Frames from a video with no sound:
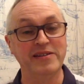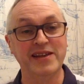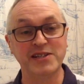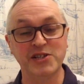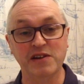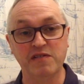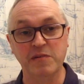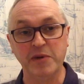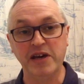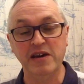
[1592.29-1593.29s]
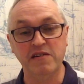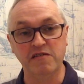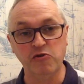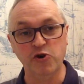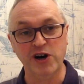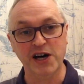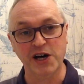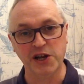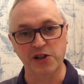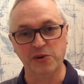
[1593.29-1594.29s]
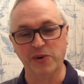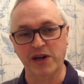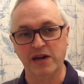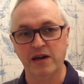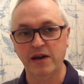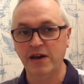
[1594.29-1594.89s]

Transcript: That's it for me for another week.